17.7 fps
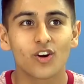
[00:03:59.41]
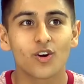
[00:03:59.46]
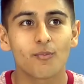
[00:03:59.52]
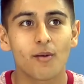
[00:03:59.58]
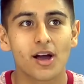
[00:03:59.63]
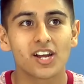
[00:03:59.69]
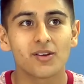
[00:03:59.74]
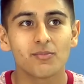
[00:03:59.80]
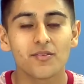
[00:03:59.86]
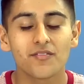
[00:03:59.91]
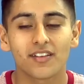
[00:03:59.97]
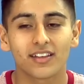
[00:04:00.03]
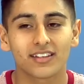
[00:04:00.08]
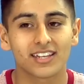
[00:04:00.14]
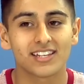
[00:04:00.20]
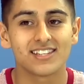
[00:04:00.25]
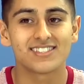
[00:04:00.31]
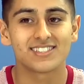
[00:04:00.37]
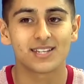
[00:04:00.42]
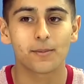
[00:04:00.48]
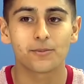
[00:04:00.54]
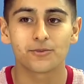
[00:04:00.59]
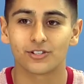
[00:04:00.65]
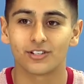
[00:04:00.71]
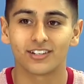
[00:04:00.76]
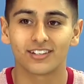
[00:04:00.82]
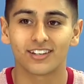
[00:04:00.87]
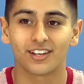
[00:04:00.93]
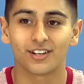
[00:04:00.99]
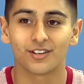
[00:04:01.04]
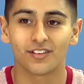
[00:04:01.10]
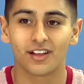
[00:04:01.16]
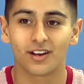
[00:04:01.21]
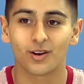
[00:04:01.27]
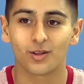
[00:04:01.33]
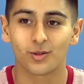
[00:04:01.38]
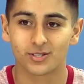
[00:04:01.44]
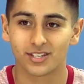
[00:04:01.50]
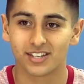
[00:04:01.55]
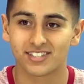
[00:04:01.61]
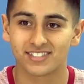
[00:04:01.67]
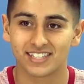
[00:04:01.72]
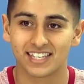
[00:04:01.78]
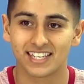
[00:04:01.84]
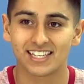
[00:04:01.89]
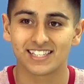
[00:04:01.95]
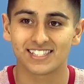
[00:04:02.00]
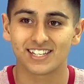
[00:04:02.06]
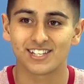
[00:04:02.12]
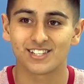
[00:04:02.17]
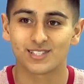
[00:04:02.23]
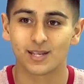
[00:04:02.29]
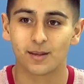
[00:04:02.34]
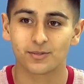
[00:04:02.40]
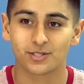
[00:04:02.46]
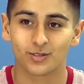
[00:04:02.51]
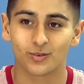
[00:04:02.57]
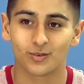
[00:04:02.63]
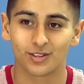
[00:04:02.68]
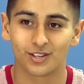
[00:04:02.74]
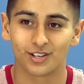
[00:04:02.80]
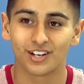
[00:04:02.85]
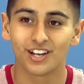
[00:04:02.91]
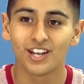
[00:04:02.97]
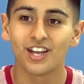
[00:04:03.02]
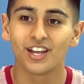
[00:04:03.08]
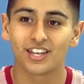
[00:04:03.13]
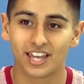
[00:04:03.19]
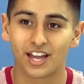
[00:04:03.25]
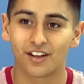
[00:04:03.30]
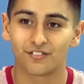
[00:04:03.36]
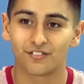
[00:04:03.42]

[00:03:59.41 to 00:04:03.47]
of reminded me of like Inception, kind of. I don't know, there's like scenes in Inception where they're, yeah,